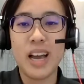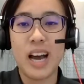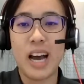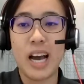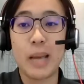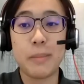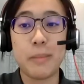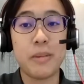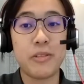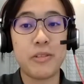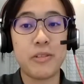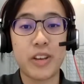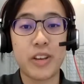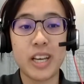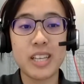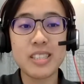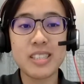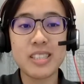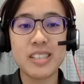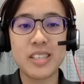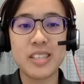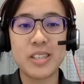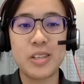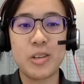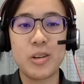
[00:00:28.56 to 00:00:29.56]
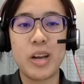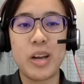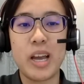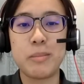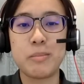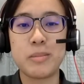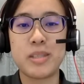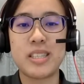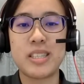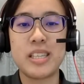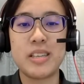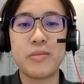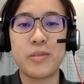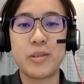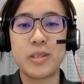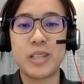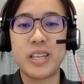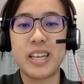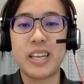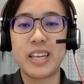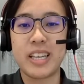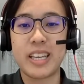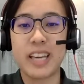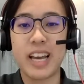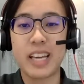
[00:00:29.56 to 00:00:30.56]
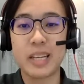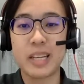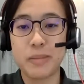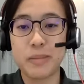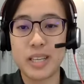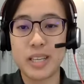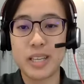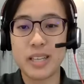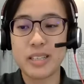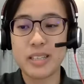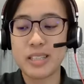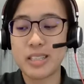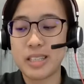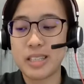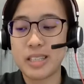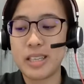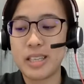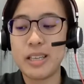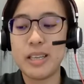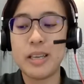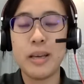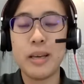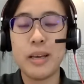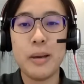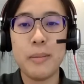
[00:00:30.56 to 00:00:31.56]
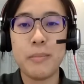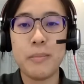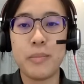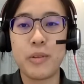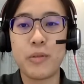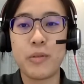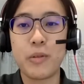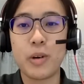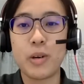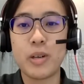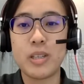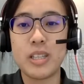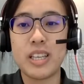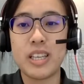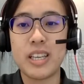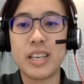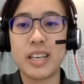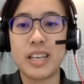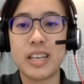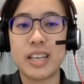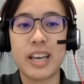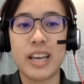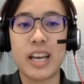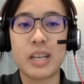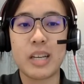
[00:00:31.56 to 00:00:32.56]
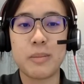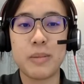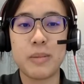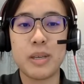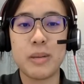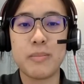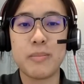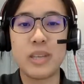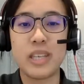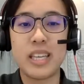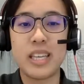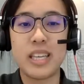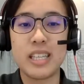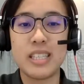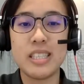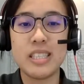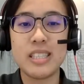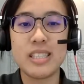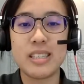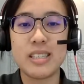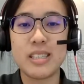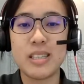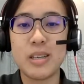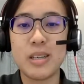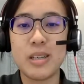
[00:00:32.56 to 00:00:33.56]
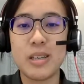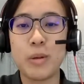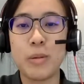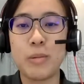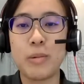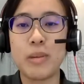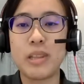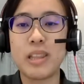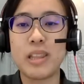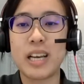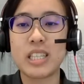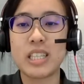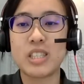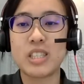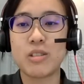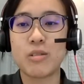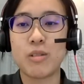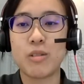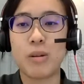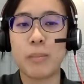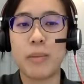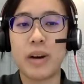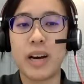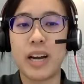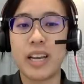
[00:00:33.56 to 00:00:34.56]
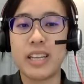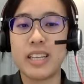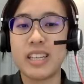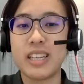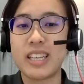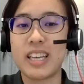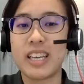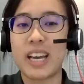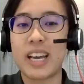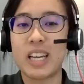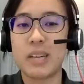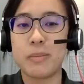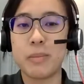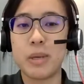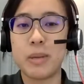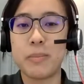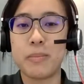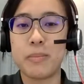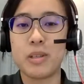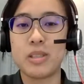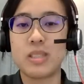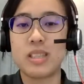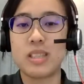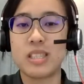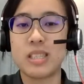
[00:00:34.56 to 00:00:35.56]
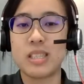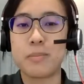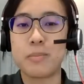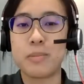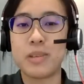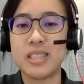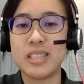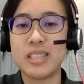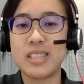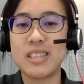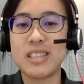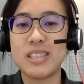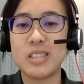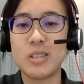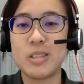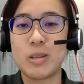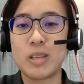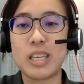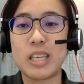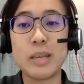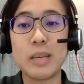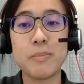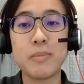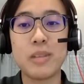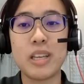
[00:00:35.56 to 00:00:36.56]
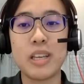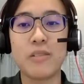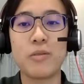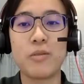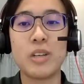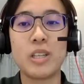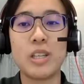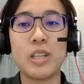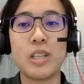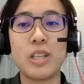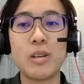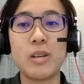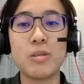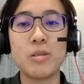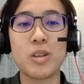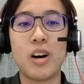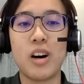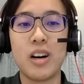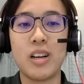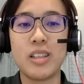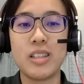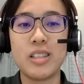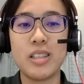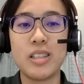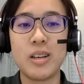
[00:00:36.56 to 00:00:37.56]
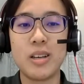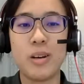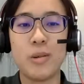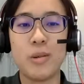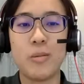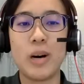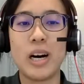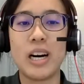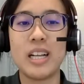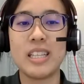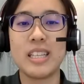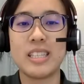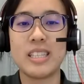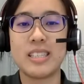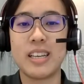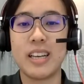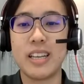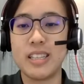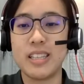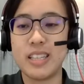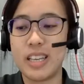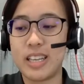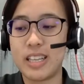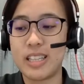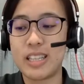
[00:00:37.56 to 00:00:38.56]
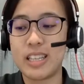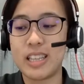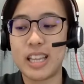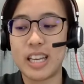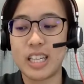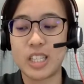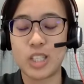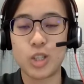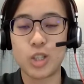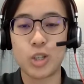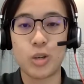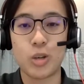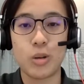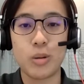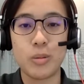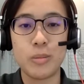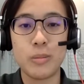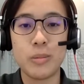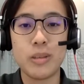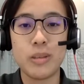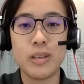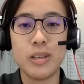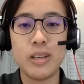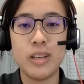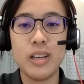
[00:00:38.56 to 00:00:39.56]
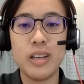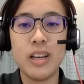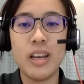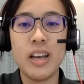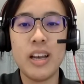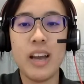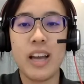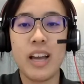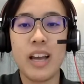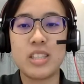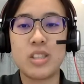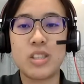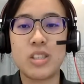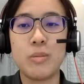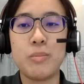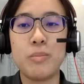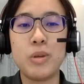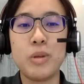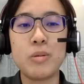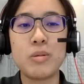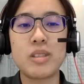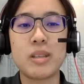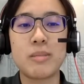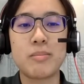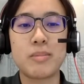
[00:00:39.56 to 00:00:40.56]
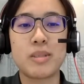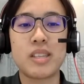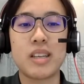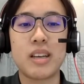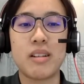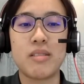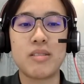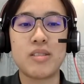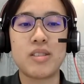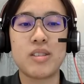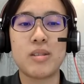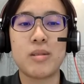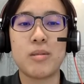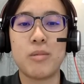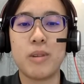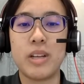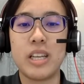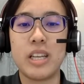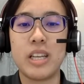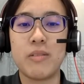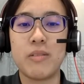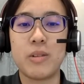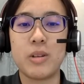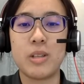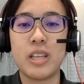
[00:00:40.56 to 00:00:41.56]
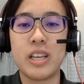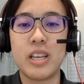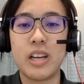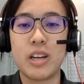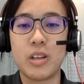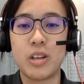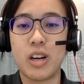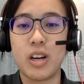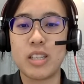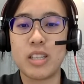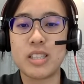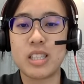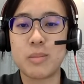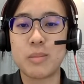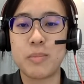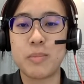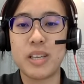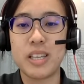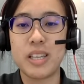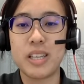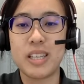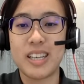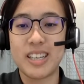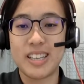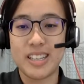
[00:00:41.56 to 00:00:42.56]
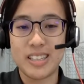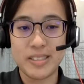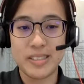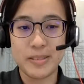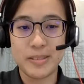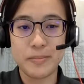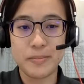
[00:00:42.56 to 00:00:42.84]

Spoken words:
I am Yvette, your MC for the Academy. Before the Academy begins, we would like to remind Academy participants to keep their videos on while attending the lecture and to mute themselves whenever they are not speaking.